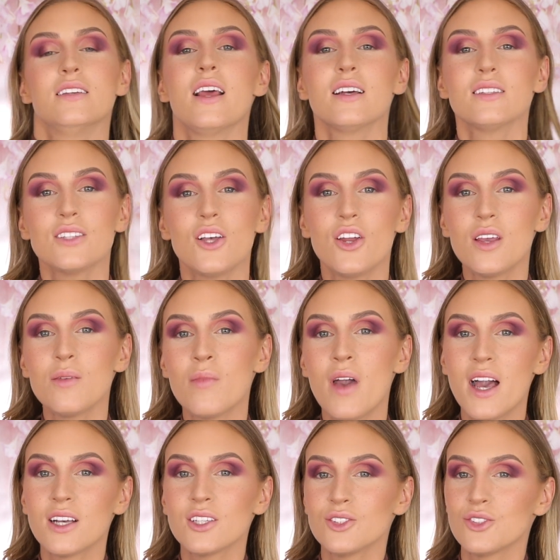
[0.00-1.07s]
next on a
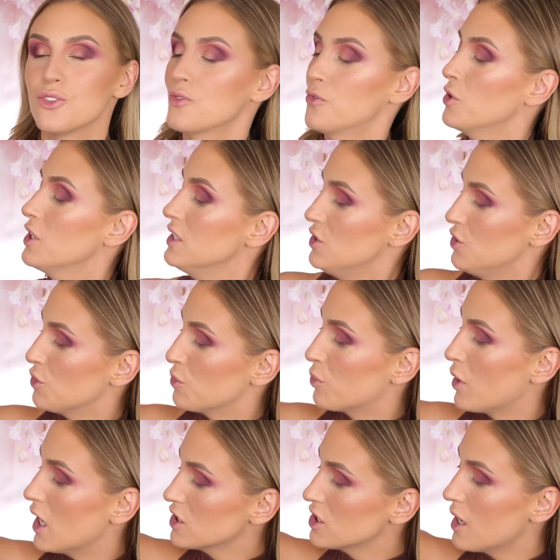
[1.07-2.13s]
MAC 242
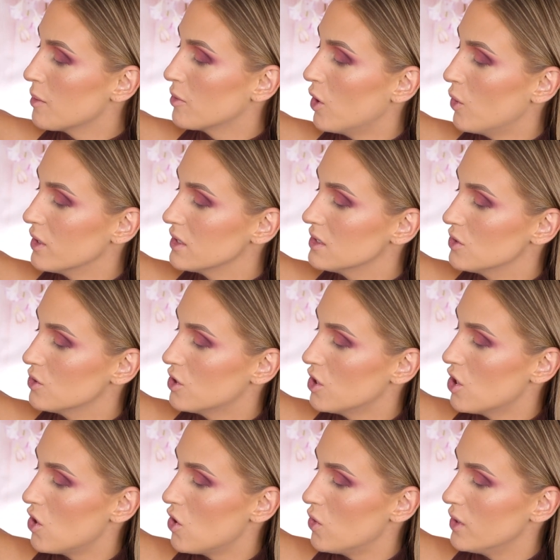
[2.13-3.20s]
brush, I'm going to
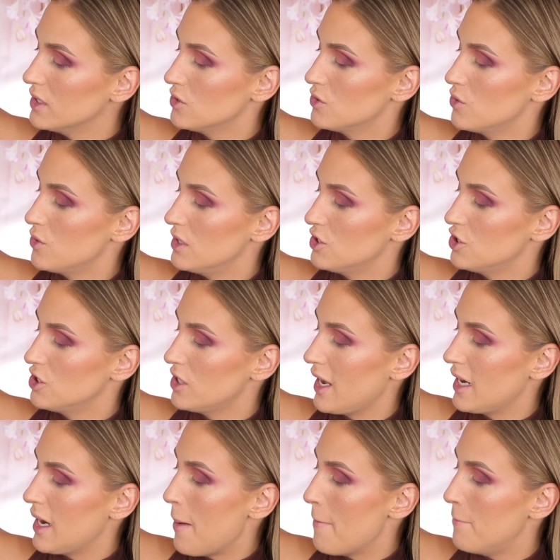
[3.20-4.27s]
go into the
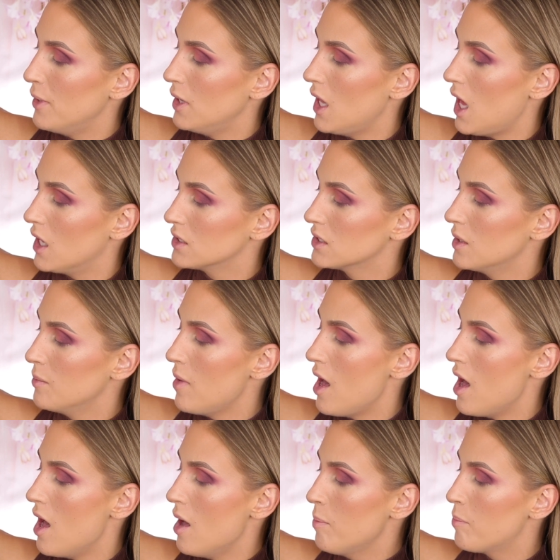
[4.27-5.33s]
shade Blossom
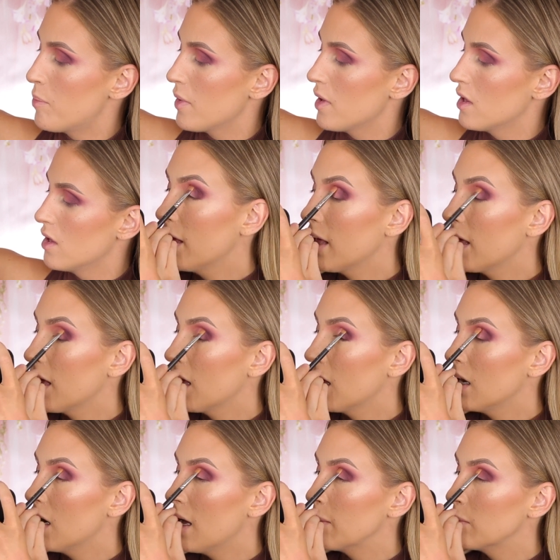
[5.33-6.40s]
Up
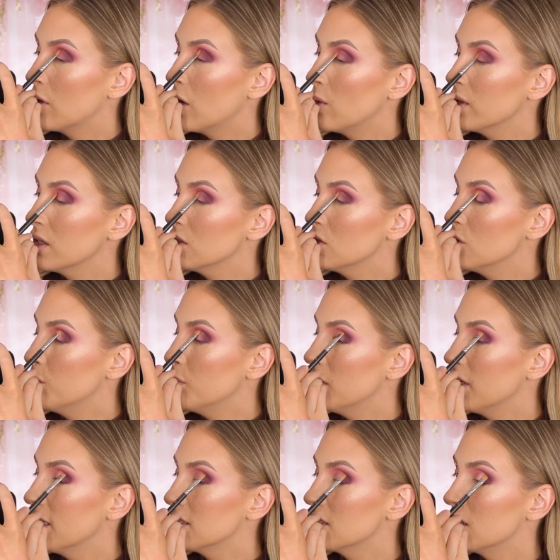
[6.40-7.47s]
and I'm going to
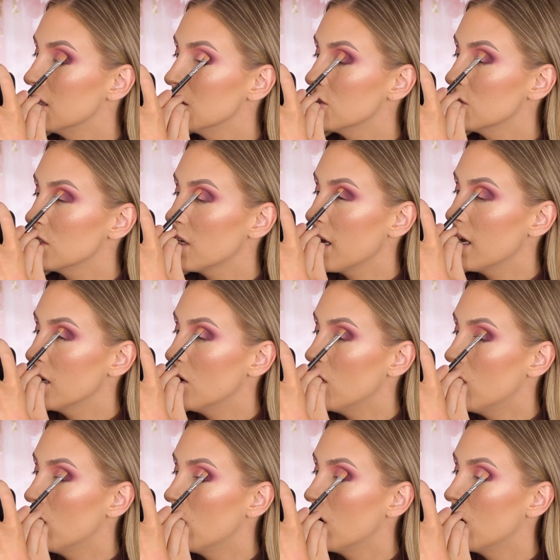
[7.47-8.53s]
place this shade
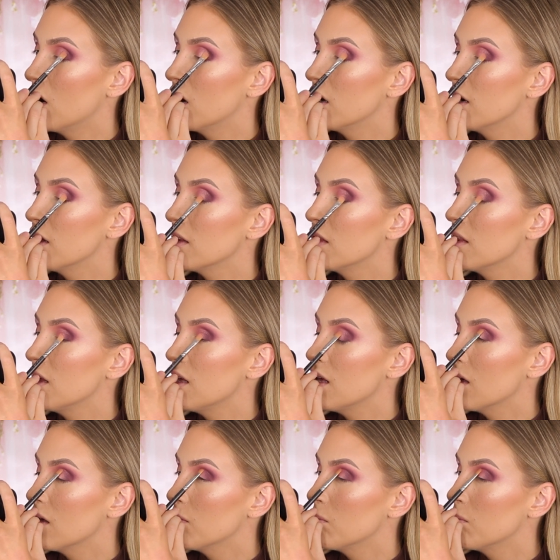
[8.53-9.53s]
on the